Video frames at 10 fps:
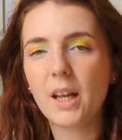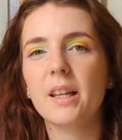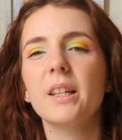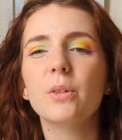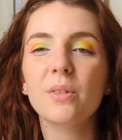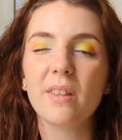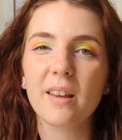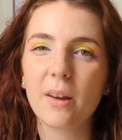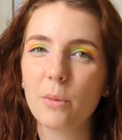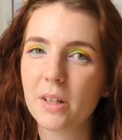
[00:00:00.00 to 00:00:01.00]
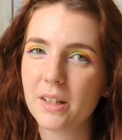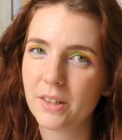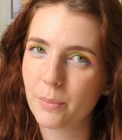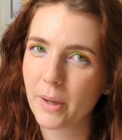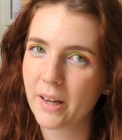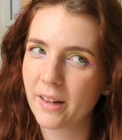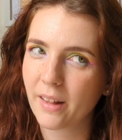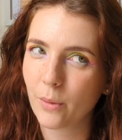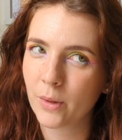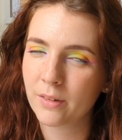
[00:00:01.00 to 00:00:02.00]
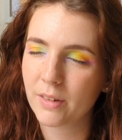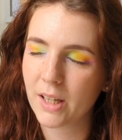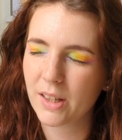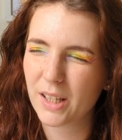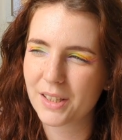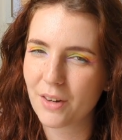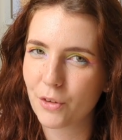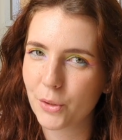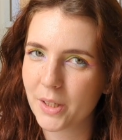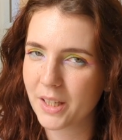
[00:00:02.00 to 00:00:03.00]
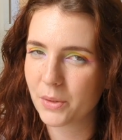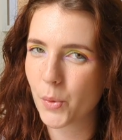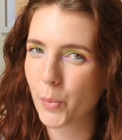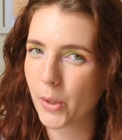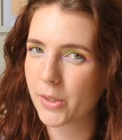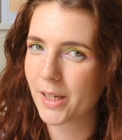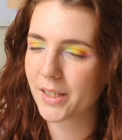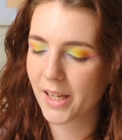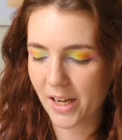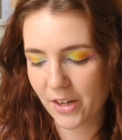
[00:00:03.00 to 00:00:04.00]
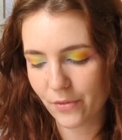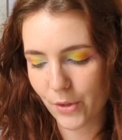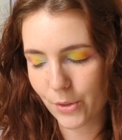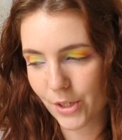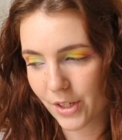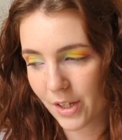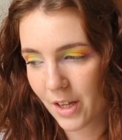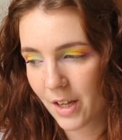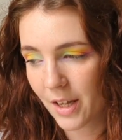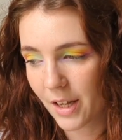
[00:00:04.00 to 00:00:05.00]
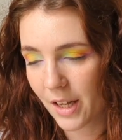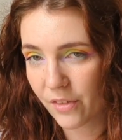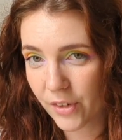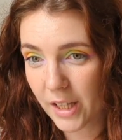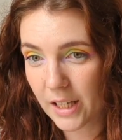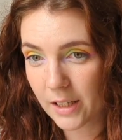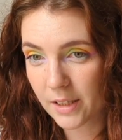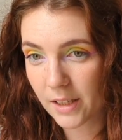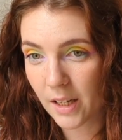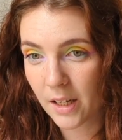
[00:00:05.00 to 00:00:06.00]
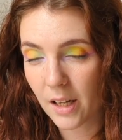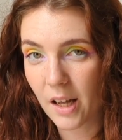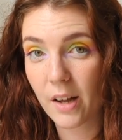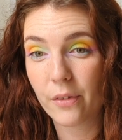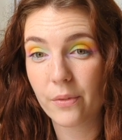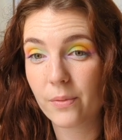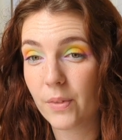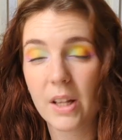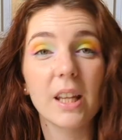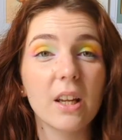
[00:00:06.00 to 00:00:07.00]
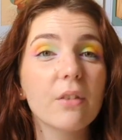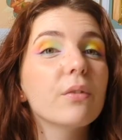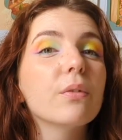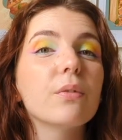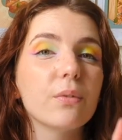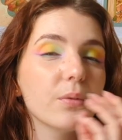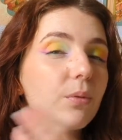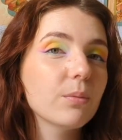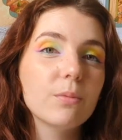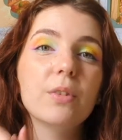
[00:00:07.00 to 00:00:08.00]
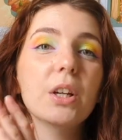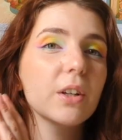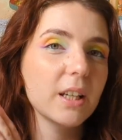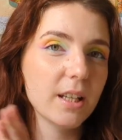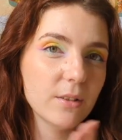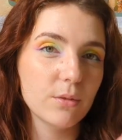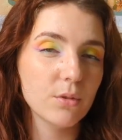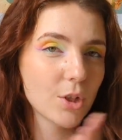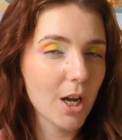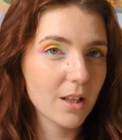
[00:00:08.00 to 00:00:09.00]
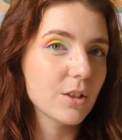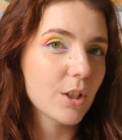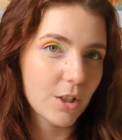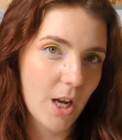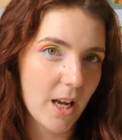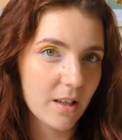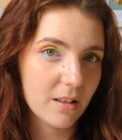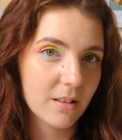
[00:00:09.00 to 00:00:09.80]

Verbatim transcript: and I don't think I will end up penning that one unless I roll it into a project again in future. It really is a, like a very challenging shade.